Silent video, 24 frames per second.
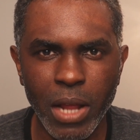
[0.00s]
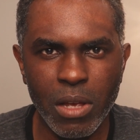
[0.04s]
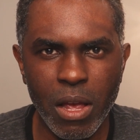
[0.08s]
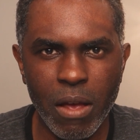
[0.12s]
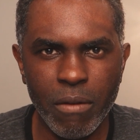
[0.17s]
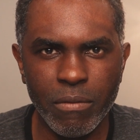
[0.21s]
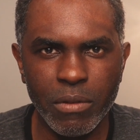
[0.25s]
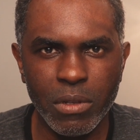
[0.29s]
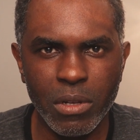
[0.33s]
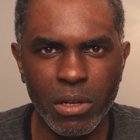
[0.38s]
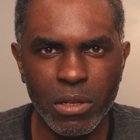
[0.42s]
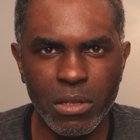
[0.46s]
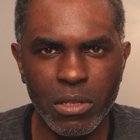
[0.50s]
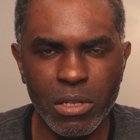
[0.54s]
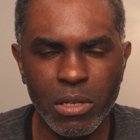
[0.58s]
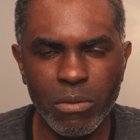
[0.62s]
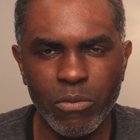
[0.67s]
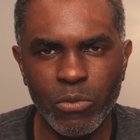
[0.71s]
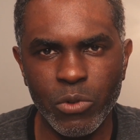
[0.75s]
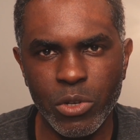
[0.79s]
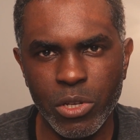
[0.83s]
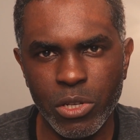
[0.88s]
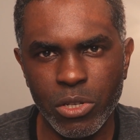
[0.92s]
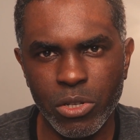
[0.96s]
I've done
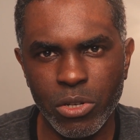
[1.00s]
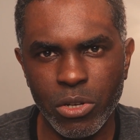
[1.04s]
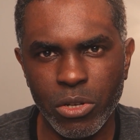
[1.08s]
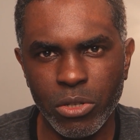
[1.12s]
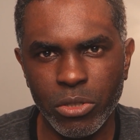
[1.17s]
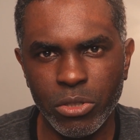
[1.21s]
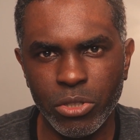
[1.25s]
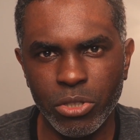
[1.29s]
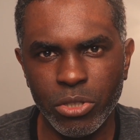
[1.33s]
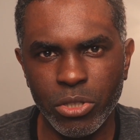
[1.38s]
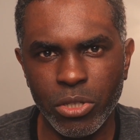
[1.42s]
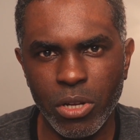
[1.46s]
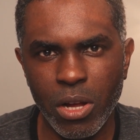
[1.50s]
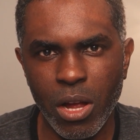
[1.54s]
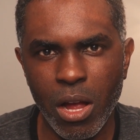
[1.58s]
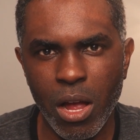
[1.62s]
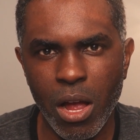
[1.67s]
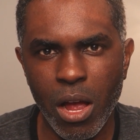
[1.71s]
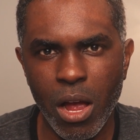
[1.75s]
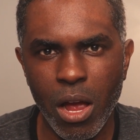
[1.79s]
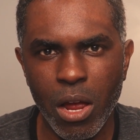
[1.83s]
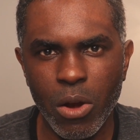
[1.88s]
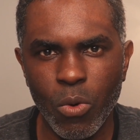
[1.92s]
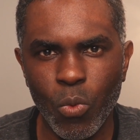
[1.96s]
some research
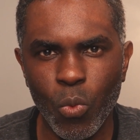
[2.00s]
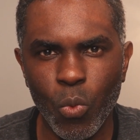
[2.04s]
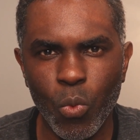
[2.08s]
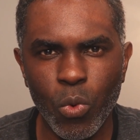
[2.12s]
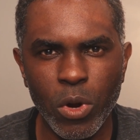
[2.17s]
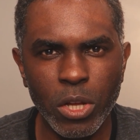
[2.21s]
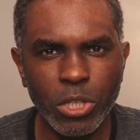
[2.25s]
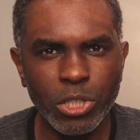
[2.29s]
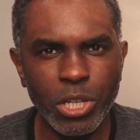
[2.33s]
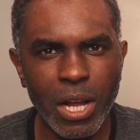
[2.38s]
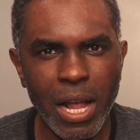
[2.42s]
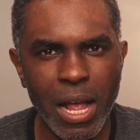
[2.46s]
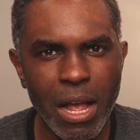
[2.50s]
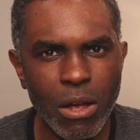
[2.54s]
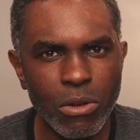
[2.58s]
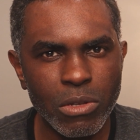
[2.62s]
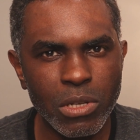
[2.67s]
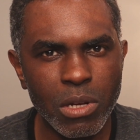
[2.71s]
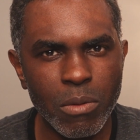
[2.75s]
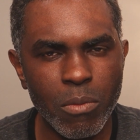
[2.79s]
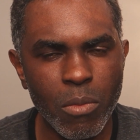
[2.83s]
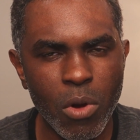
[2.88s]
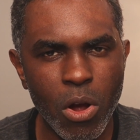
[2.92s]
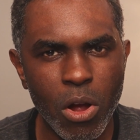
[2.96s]
on which
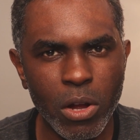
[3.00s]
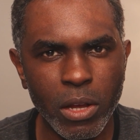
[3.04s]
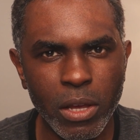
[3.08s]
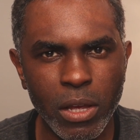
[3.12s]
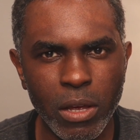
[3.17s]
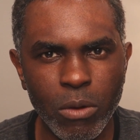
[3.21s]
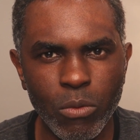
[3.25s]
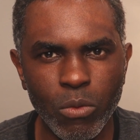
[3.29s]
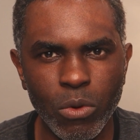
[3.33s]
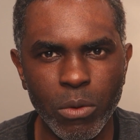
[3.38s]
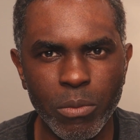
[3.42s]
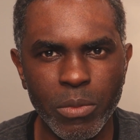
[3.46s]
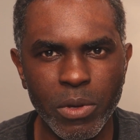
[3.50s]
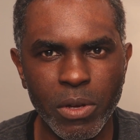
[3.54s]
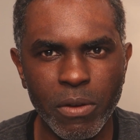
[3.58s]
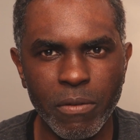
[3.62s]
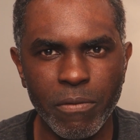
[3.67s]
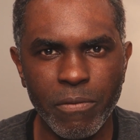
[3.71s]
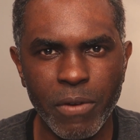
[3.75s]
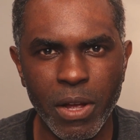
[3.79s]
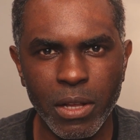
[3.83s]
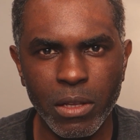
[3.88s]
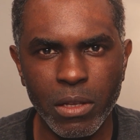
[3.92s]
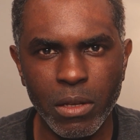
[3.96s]
housing market will be
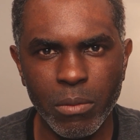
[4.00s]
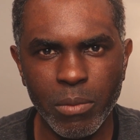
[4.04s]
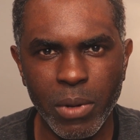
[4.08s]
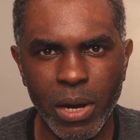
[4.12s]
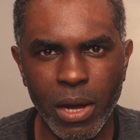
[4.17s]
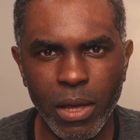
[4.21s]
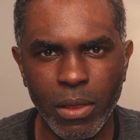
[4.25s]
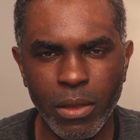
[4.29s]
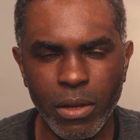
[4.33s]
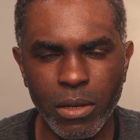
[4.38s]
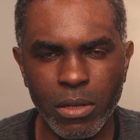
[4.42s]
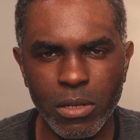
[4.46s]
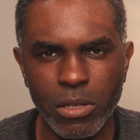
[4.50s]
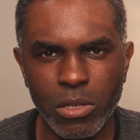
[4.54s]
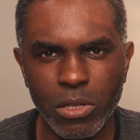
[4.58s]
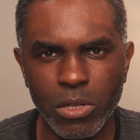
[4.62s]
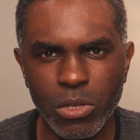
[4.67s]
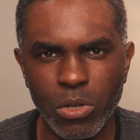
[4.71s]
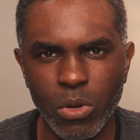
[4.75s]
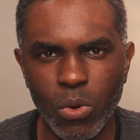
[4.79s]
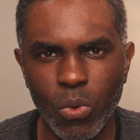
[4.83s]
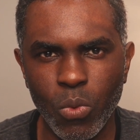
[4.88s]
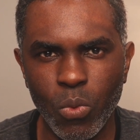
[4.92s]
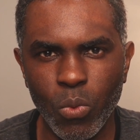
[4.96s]
affected by
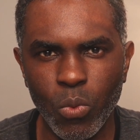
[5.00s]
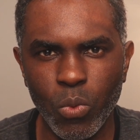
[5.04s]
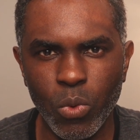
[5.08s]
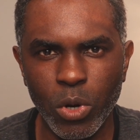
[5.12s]
this,